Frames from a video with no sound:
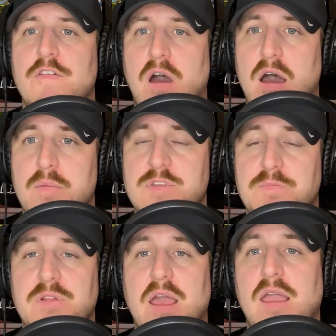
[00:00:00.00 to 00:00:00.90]
um, to
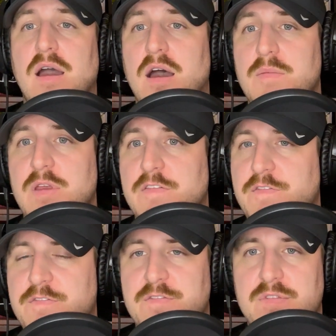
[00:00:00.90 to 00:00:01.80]
play um, if
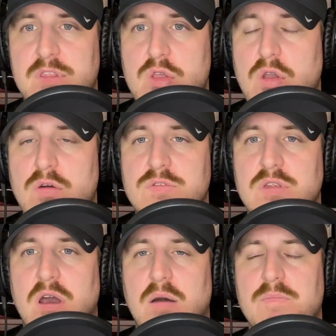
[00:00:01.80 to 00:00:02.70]
you go to.
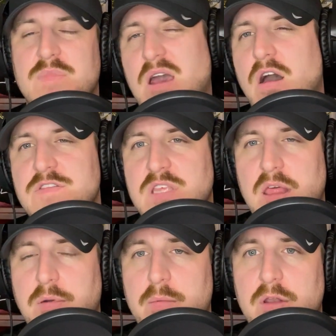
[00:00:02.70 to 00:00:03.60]
Um, now, obviously,
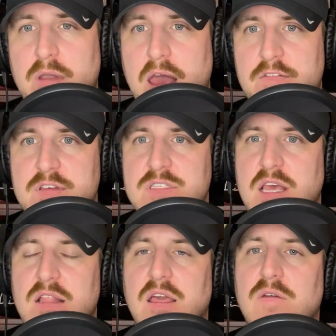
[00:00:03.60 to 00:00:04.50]
they probably don't have this
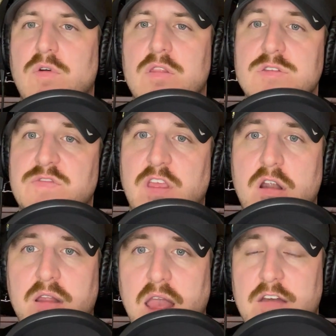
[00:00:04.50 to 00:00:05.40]
at like one of those
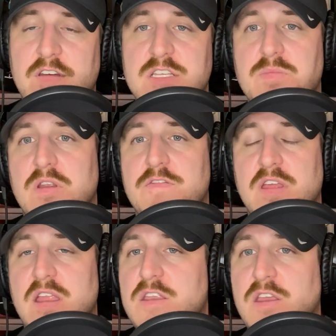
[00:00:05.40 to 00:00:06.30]
VR cafes, but if they
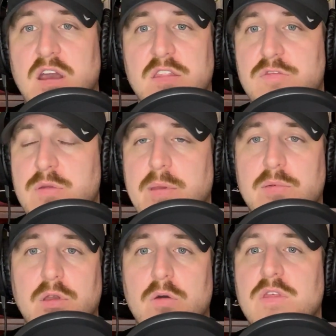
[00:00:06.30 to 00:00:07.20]
did and you got three people
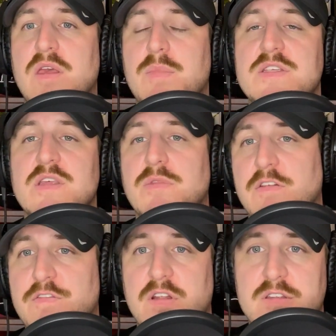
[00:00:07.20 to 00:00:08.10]
to go with you, it'd be something
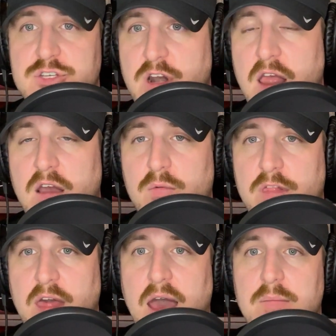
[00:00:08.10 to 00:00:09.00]
fun to try out with
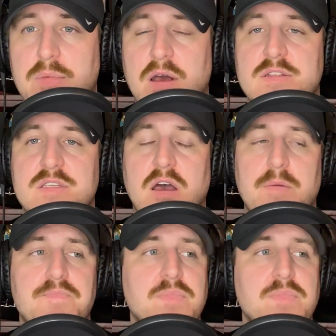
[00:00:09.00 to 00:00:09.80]
that. But